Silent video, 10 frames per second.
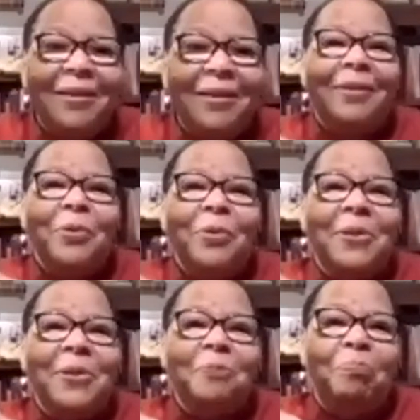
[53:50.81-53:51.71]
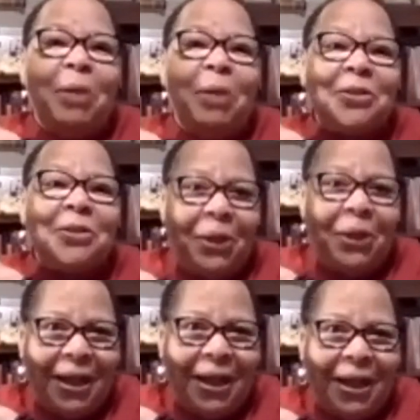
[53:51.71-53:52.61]
was his best
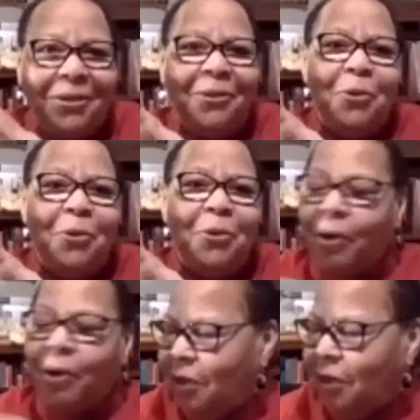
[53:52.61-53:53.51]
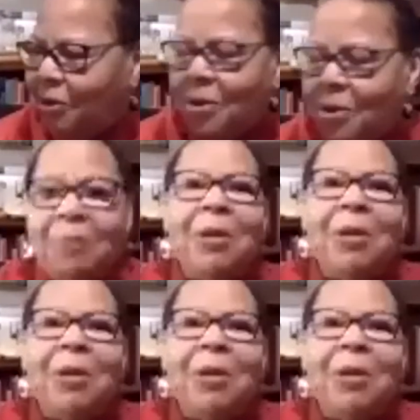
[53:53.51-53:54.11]
buddy who started videoing him.